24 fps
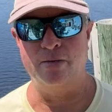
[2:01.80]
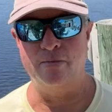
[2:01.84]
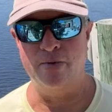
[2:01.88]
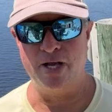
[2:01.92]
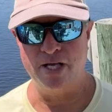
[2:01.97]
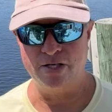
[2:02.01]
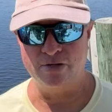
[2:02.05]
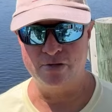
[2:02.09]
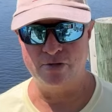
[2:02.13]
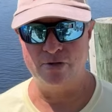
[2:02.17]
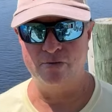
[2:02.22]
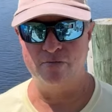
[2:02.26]
the
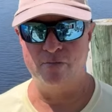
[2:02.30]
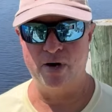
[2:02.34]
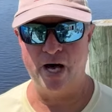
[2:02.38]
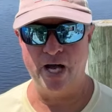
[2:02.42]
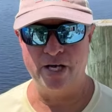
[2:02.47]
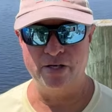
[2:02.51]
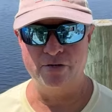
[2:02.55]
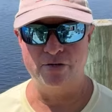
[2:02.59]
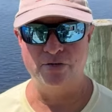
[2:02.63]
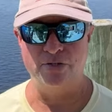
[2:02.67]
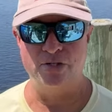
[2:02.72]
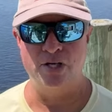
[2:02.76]
major and
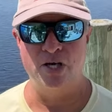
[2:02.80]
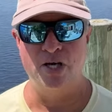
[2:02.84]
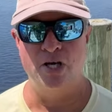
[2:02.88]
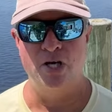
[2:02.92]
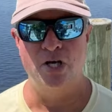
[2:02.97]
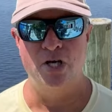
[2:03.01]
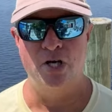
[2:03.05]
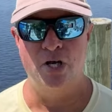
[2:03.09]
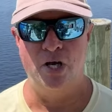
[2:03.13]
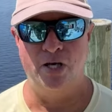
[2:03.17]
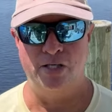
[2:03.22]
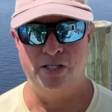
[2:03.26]
minors,
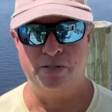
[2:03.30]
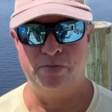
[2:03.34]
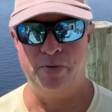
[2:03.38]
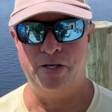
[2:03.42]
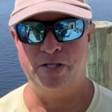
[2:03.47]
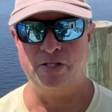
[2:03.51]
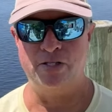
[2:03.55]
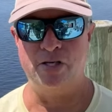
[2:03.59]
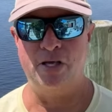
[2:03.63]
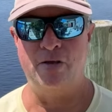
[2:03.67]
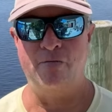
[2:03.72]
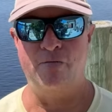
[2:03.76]

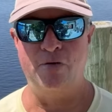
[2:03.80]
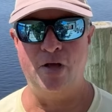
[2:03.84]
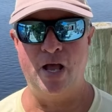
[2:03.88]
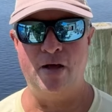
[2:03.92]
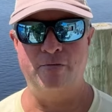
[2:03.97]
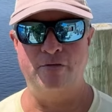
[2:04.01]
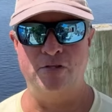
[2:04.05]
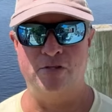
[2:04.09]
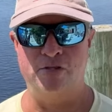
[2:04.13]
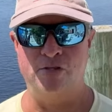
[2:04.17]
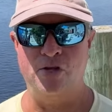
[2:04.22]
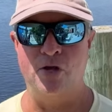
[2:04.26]
especially if you
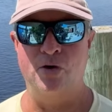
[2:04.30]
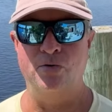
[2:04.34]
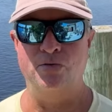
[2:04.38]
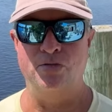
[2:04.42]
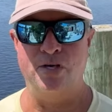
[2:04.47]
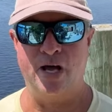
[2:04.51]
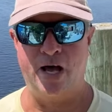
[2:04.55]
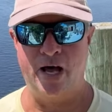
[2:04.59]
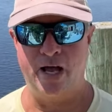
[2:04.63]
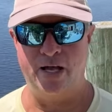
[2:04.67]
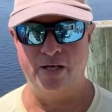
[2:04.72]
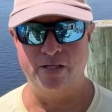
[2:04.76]
have a slow
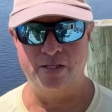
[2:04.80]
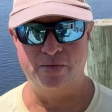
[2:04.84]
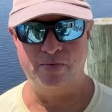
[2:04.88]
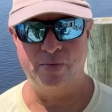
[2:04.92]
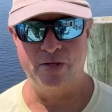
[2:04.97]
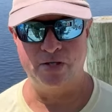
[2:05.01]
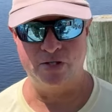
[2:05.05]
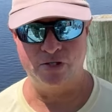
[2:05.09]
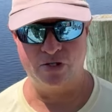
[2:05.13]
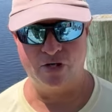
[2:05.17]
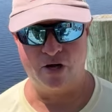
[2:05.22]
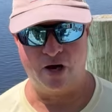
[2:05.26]
tide,
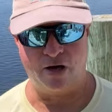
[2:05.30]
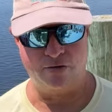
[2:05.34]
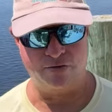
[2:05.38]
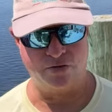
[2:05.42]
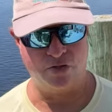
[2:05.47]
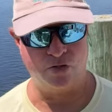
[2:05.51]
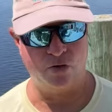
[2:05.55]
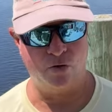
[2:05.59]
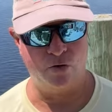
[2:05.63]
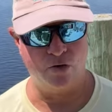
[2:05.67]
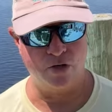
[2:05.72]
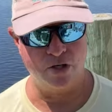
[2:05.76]
especially
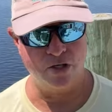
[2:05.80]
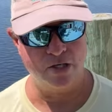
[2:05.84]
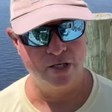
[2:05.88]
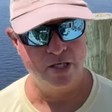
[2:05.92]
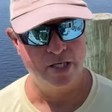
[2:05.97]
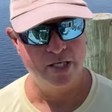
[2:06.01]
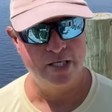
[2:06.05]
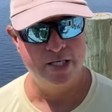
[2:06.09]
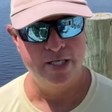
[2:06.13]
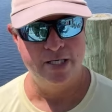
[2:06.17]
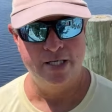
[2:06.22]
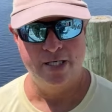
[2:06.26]
offshore.
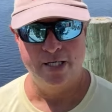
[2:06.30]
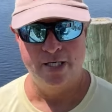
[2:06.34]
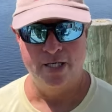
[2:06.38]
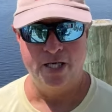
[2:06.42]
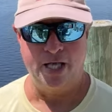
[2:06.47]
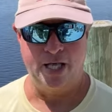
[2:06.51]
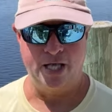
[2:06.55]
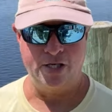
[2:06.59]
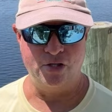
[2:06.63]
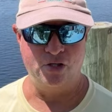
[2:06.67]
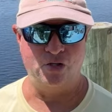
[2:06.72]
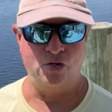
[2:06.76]

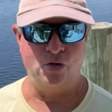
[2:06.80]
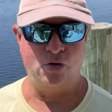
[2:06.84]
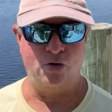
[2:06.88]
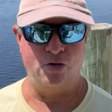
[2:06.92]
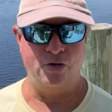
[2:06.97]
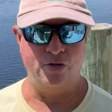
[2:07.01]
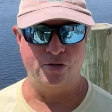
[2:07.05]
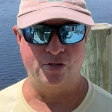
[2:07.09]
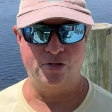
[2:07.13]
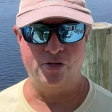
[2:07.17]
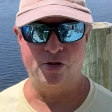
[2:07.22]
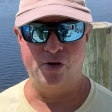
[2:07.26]
Inshore,
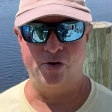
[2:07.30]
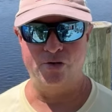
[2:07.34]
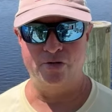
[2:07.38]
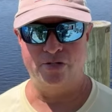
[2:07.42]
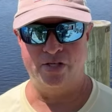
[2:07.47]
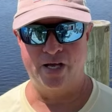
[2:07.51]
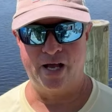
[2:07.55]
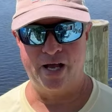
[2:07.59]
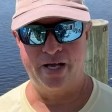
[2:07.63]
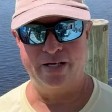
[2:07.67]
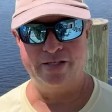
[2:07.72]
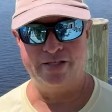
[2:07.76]
those slower
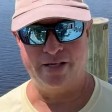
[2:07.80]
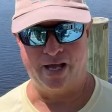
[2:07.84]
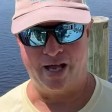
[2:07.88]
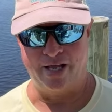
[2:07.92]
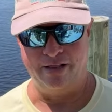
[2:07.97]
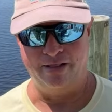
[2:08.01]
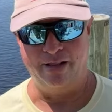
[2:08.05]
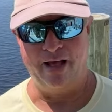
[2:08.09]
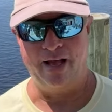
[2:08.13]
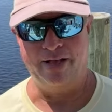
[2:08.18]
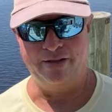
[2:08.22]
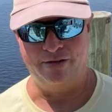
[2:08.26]
tides, I
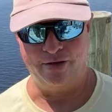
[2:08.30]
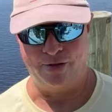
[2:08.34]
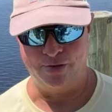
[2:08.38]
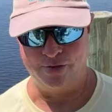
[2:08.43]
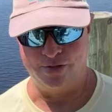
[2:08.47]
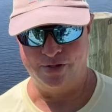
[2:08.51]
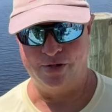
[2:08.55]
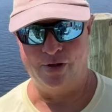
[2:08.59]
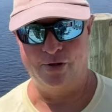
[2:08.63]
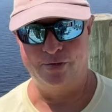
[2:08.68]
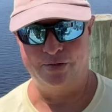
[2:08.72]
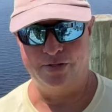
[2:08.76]
like those
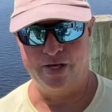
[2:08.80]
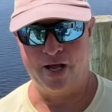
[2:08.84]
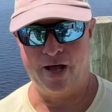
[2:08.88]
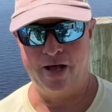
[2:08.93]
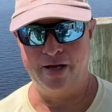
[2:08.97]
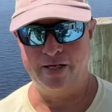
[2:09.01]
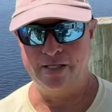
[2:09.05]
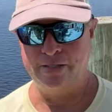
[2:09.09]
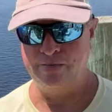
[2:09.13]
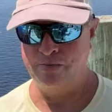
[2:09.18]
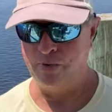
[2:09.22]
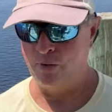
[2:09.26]
slow
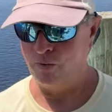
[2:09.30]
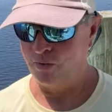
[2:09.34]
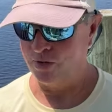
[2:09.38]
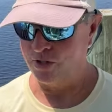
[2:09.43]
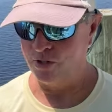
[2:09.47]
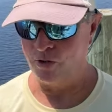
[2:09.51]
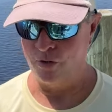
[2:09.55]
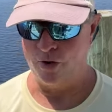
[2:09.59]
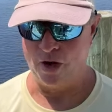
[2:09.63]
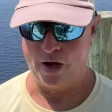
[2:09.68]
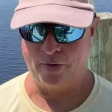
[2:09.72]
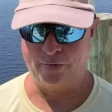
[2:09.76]
tides, but when
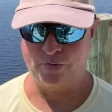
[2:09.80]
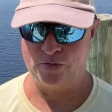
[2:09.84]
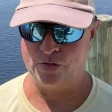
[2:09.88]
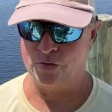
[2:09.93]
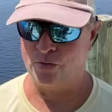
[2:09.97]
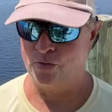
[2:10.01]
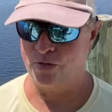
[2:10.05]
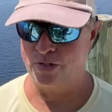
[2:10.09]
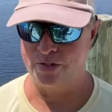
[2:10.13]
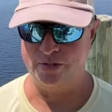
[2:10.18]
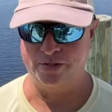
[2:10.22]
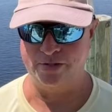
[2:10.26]
you're
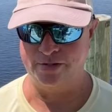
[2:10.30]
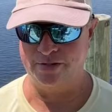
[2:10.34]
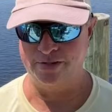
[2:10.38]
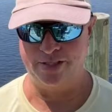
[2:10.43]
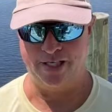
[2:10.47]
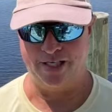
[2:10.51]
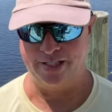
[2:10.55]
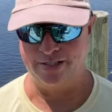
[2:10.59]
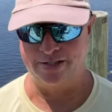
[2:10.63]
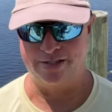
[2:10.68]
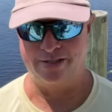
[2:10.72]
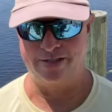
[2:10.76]
offshore,
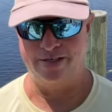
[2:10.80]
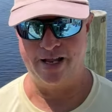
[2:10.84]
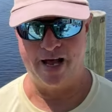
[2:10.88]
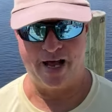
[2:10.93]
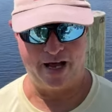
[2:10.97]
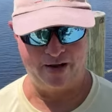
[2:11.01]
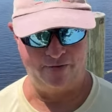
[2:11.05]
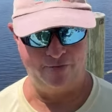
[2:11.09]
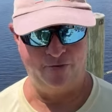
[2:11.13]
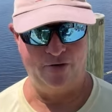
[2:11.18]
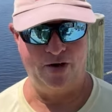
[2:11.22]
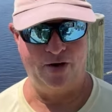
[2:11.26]
it's
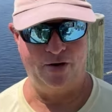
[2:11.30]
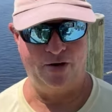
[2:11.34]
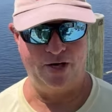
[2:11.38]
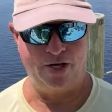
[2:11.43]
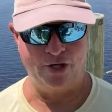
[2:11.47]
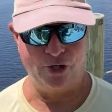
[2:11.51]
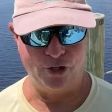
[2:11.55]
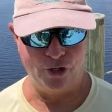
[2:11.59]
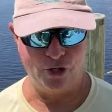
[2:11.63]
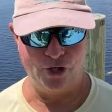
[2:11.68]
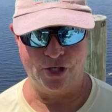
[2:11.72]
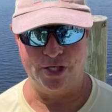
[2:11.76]
not very
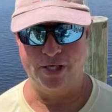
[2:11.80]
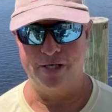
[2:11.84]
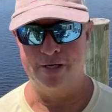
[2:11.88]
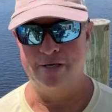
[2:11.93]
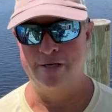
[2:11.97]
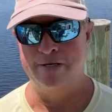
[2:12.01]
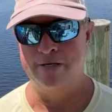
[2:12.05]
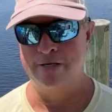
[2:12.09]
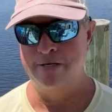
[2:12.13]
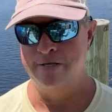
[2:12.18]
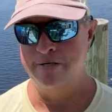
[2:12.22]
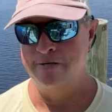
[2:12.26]
good.
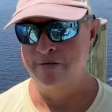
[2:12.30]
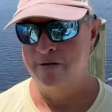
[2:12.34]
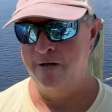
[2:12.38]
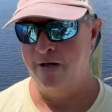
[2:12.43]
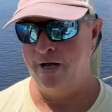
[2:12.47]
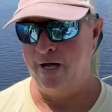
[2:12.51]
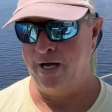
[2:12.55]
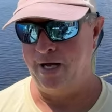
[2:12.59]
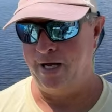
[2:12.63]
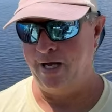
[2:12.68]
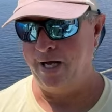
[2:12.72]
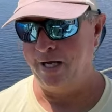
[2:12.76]

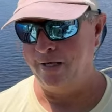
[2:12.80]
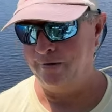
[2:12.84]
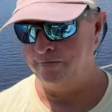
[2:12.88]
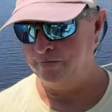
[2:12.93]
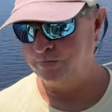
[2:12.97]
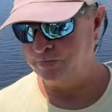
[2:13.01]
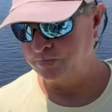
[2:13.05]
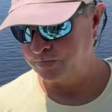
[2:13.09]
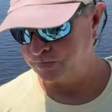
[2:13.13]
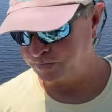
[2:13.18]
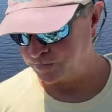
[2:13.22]
So